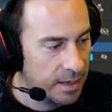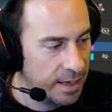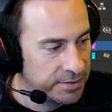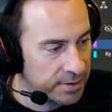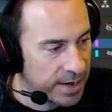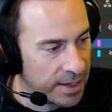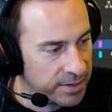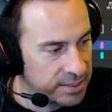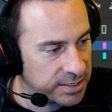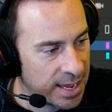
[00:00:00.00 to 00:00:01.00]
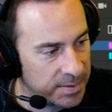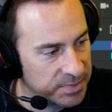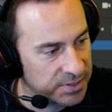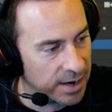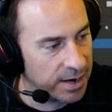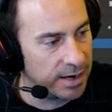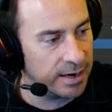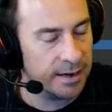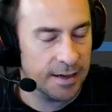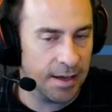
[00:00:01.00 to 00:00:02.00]
And so now these shapes
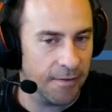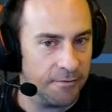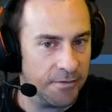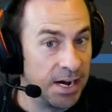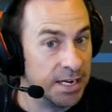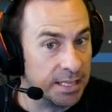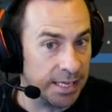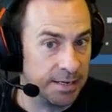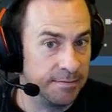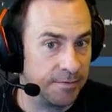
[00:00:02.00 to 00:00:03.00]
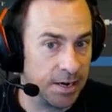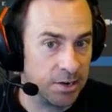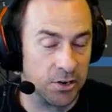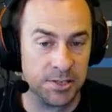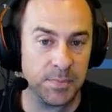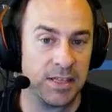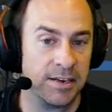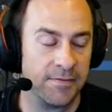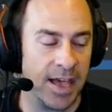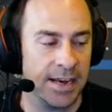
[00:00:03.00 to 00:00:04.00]
are very clean, very crisply
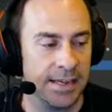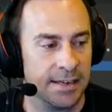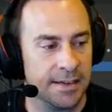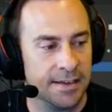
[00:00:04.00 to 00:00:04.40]
divided,